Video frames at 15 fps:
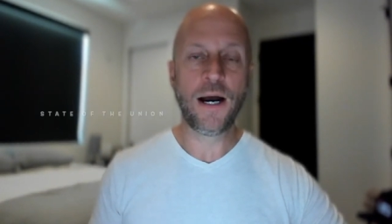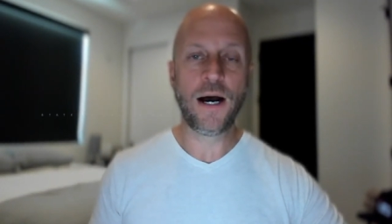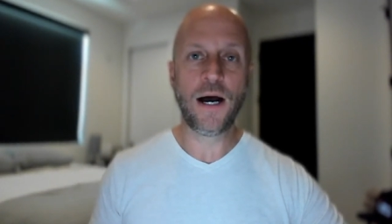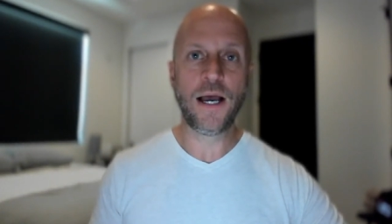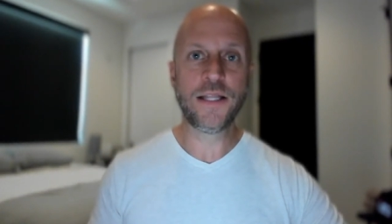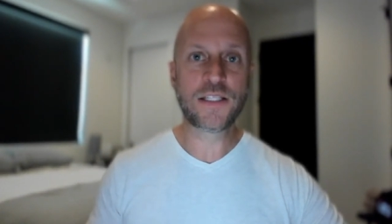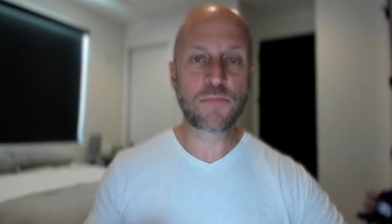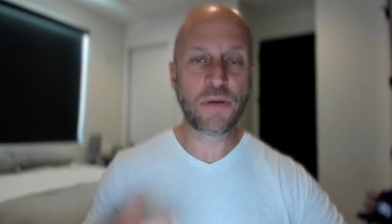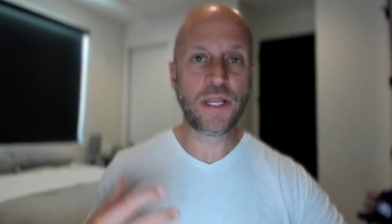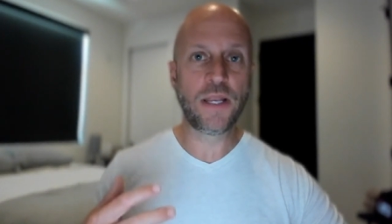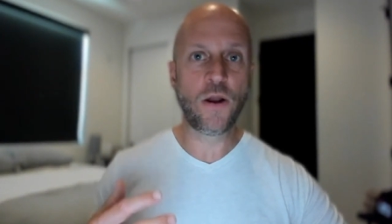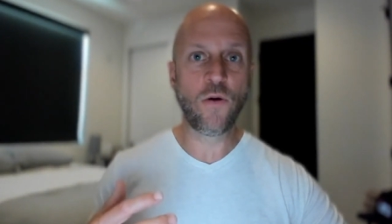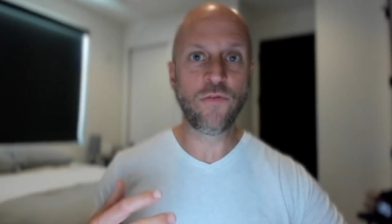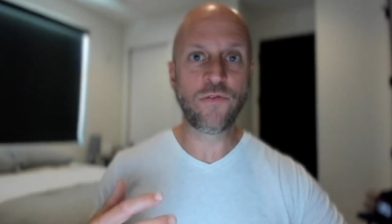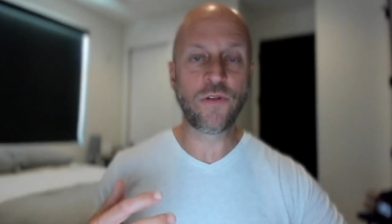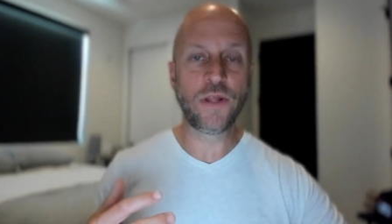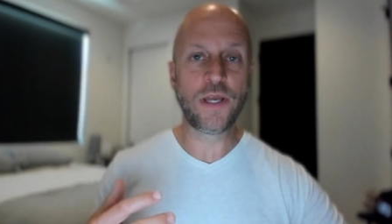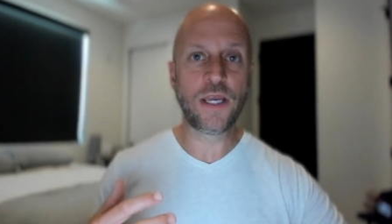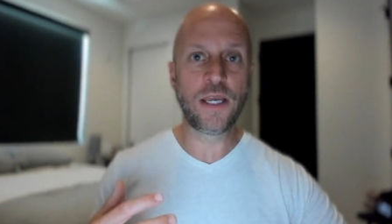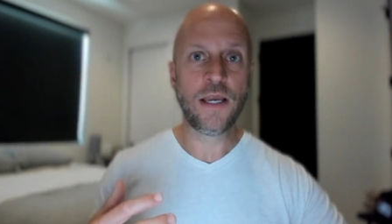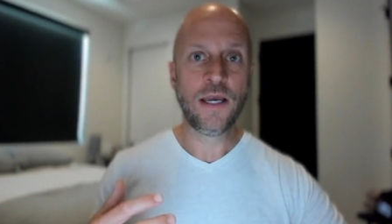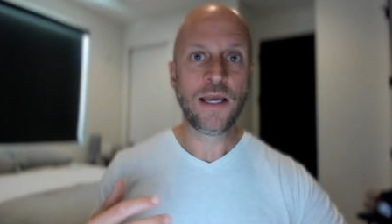uh, it's been
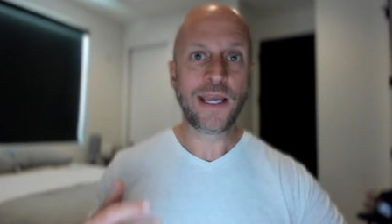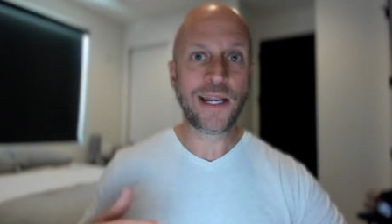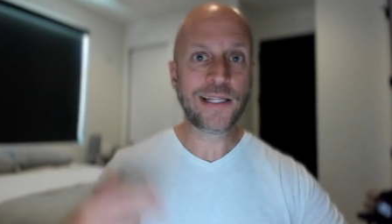hopefully going